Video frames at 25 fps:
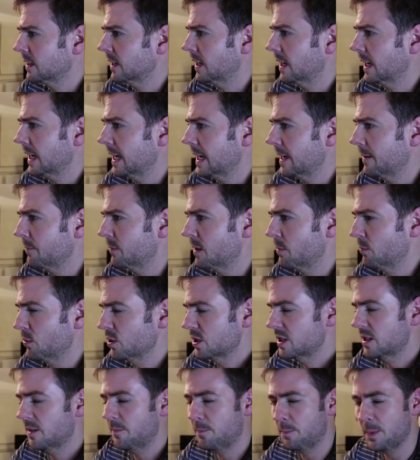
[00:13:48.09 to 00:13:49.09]
There
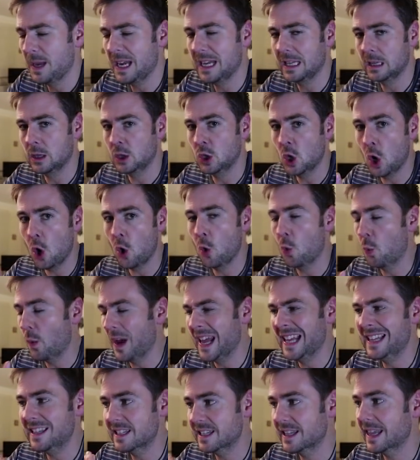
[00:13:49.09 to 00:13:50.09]
must have been no
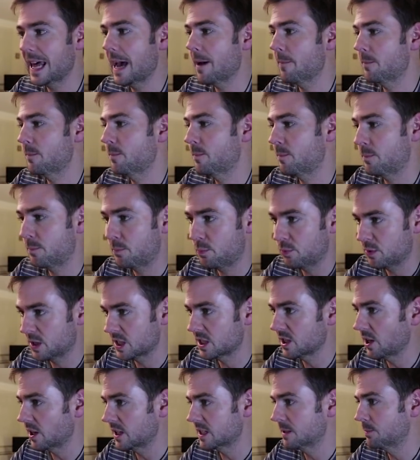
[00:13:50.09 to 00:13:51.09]
wind at that
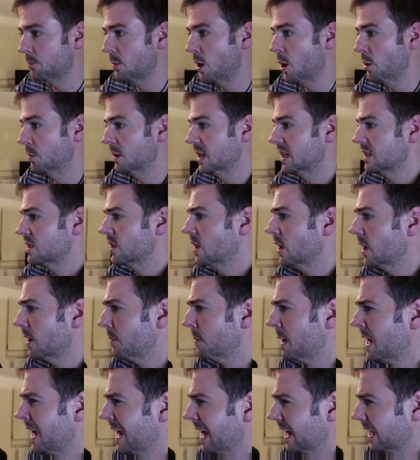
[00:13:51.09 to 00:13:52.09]
precise moment of
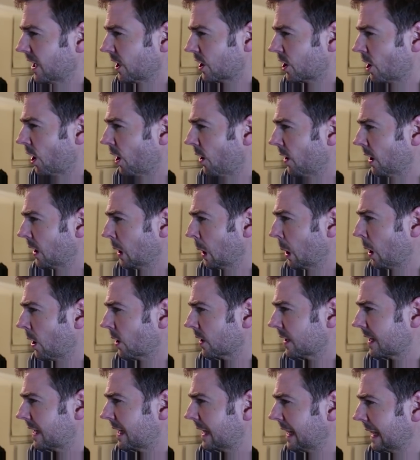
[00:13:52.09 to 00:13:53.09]
time, and I got a
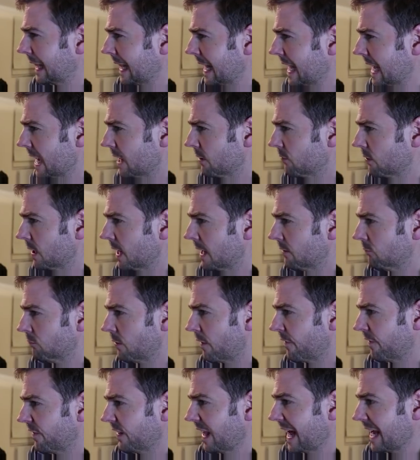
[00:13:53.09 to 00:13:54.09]
lot clearer
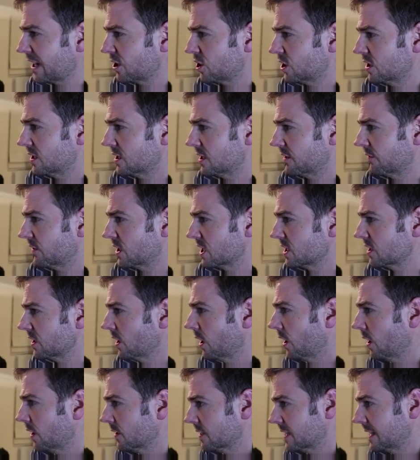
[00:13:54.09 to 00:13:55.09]
reflections of the
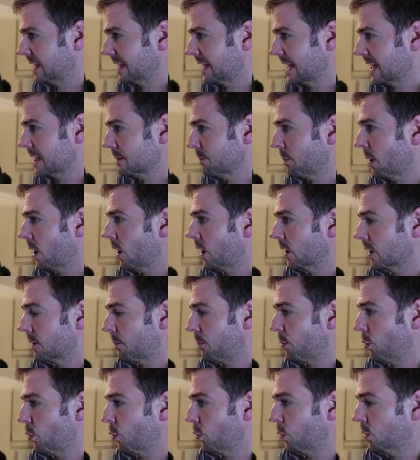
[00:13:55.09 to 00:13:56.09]
stars in this part of the
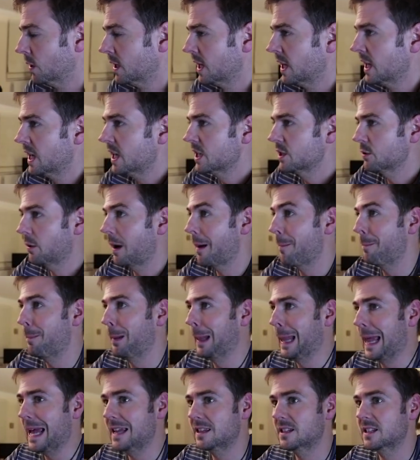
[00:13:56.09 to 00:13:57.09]
pool, so I
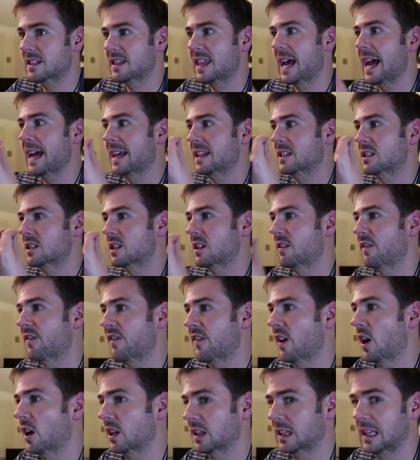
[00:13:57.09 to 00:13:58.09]
blended that into the
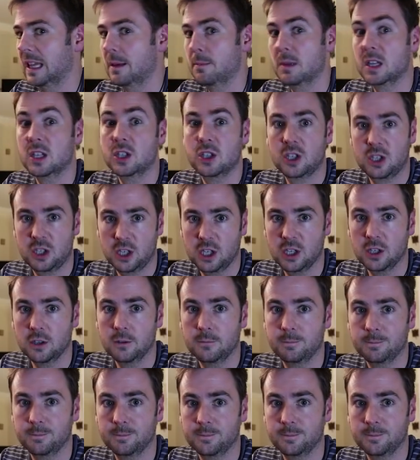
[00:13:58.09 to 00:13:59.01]
final image too.